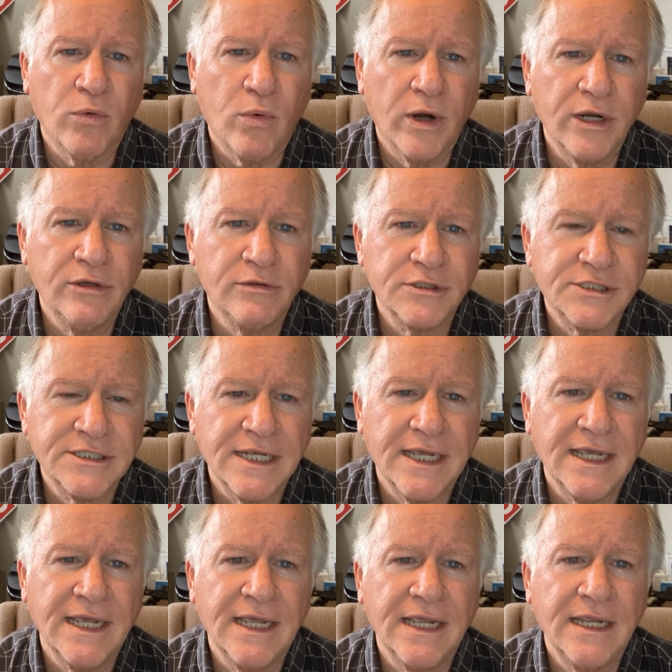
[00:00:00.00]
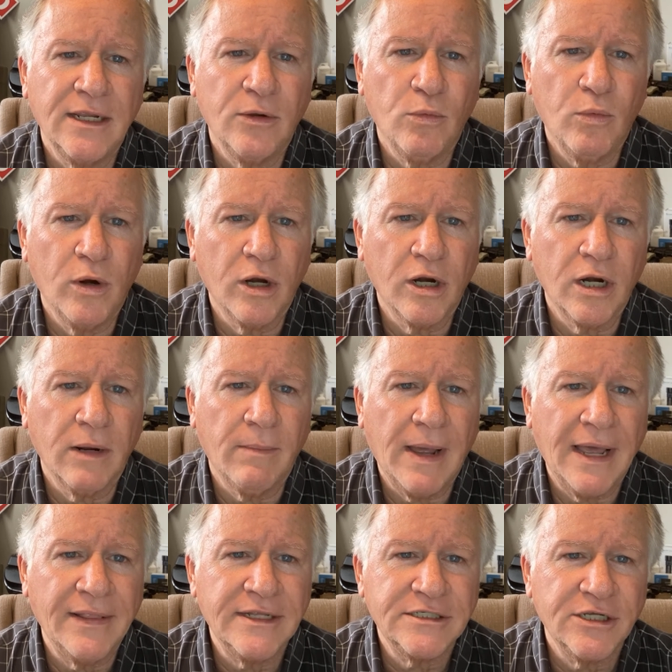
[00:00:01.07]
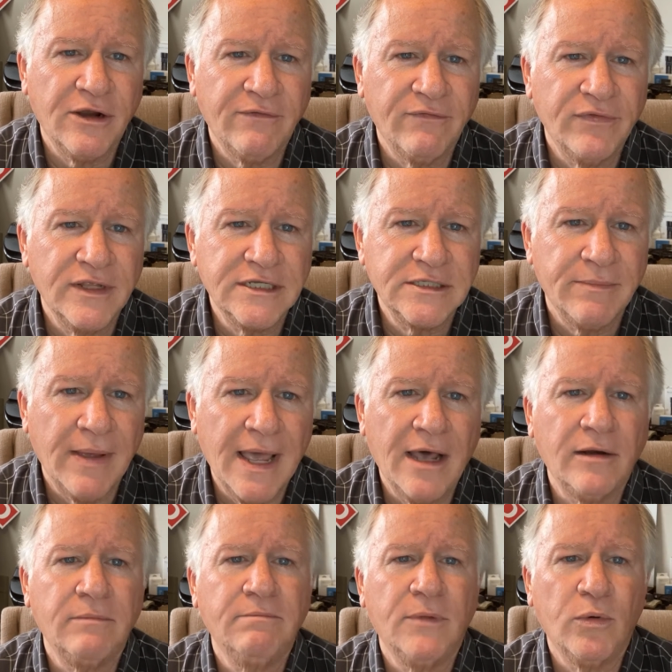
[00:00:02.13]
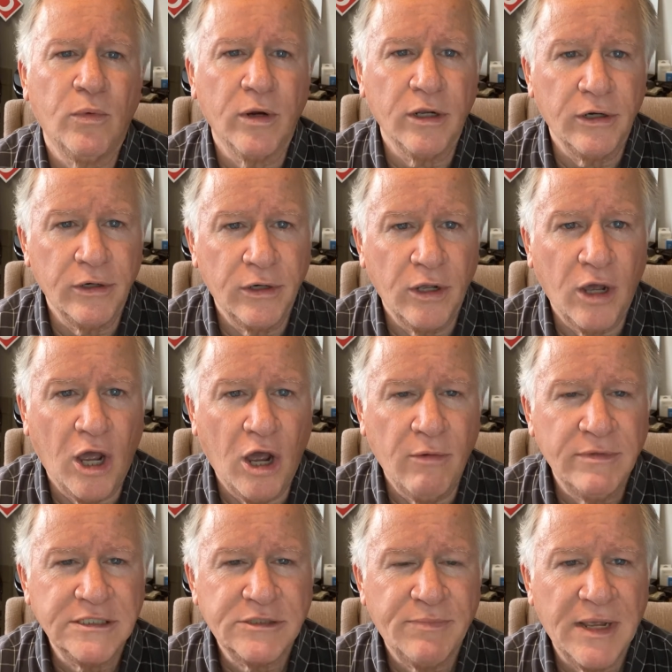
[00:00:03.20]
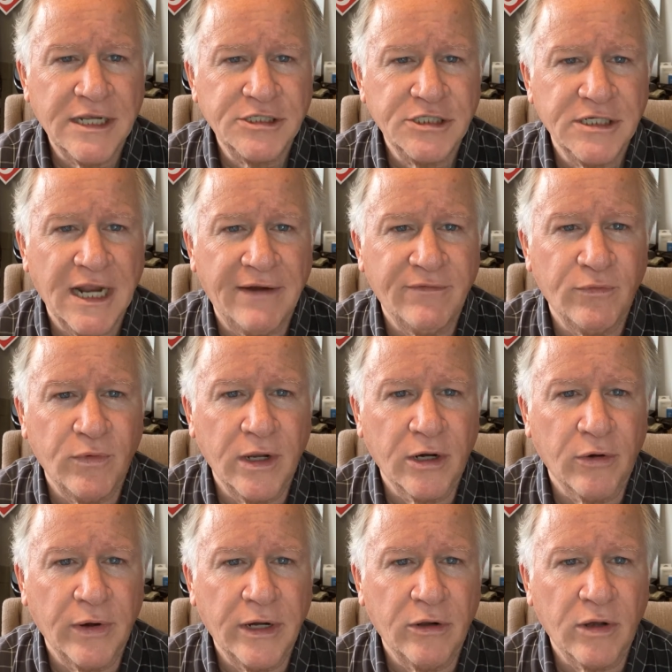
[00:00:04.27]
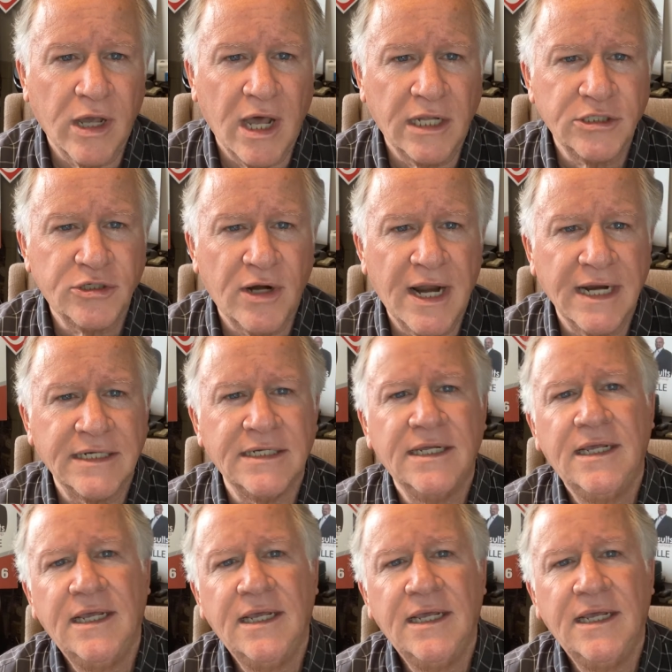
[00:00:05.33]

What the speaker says: where you'll say, we're going to buy this home for this amount, but we're going to do a home inspection after we agree to a contract.